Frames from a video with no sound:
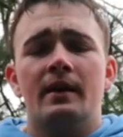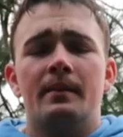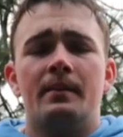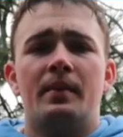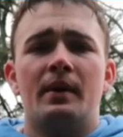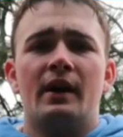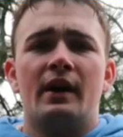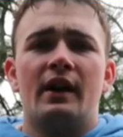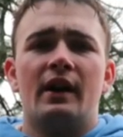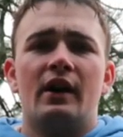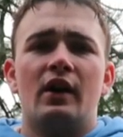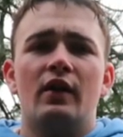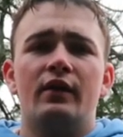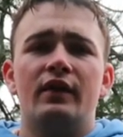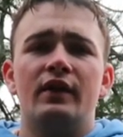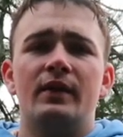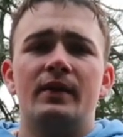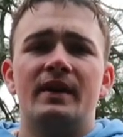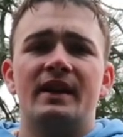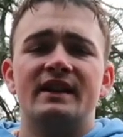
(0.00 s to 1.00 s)
But uh,
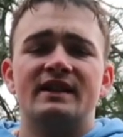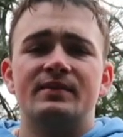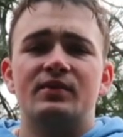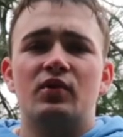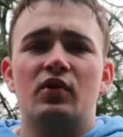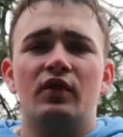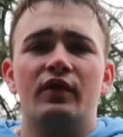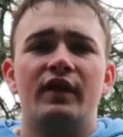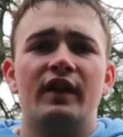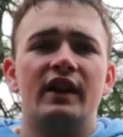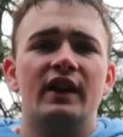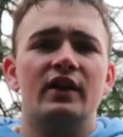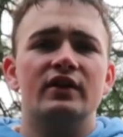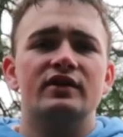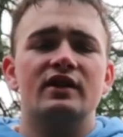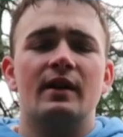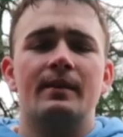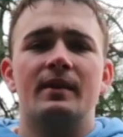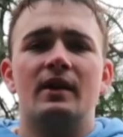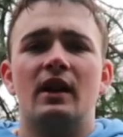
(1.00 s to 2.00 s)
hopefully we can get some cool videos
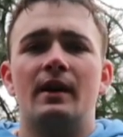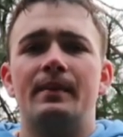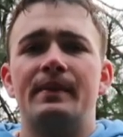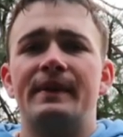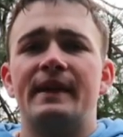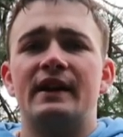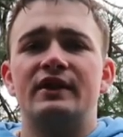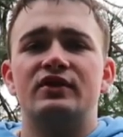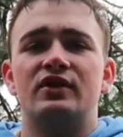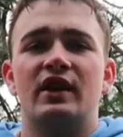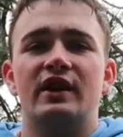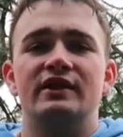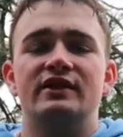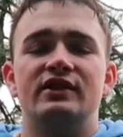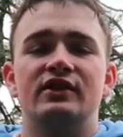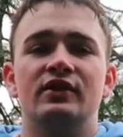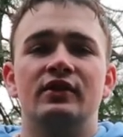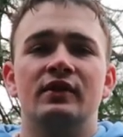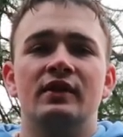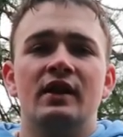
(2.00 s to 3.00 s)
coming up in that dry
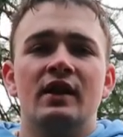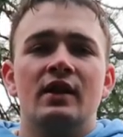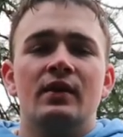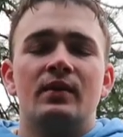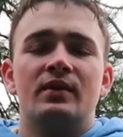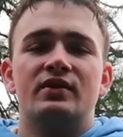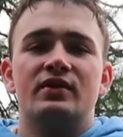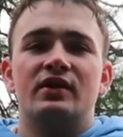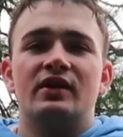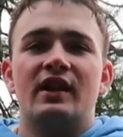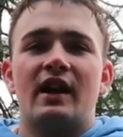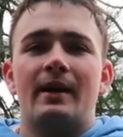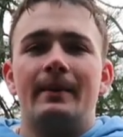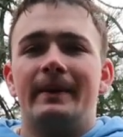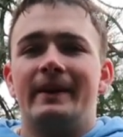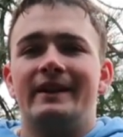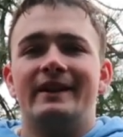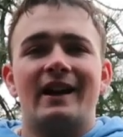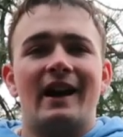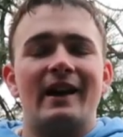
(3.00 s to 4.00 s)
suit, which will allow me
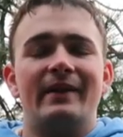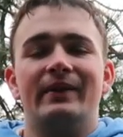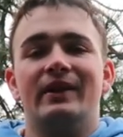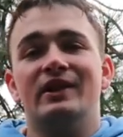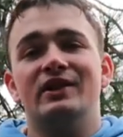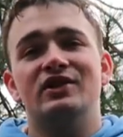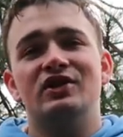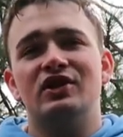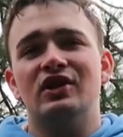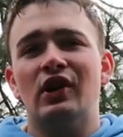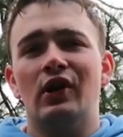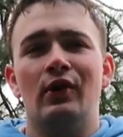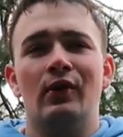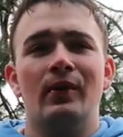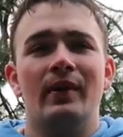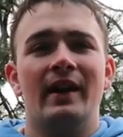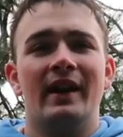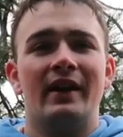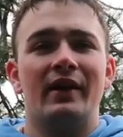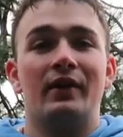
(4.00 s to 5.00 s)
to dive when it's
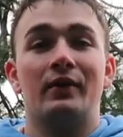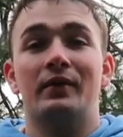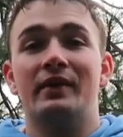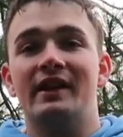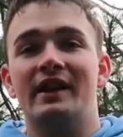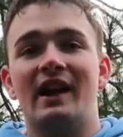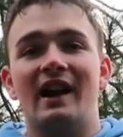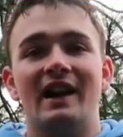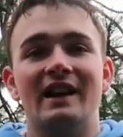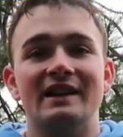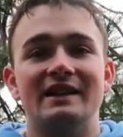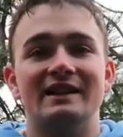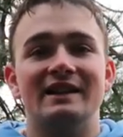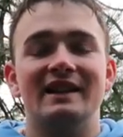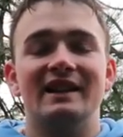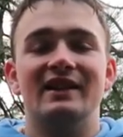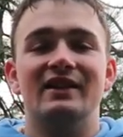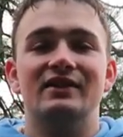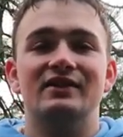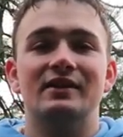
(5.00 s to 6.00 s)
snowing or really
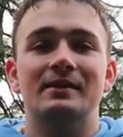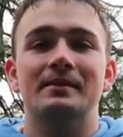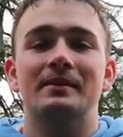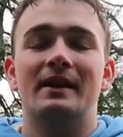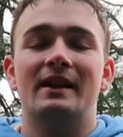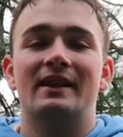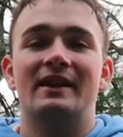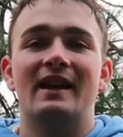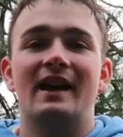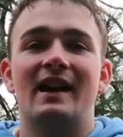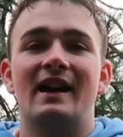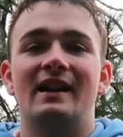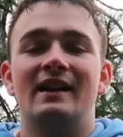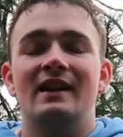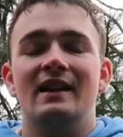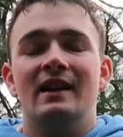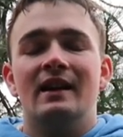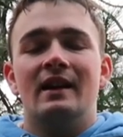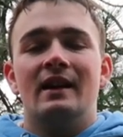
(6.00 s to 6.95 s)
icy or something like that.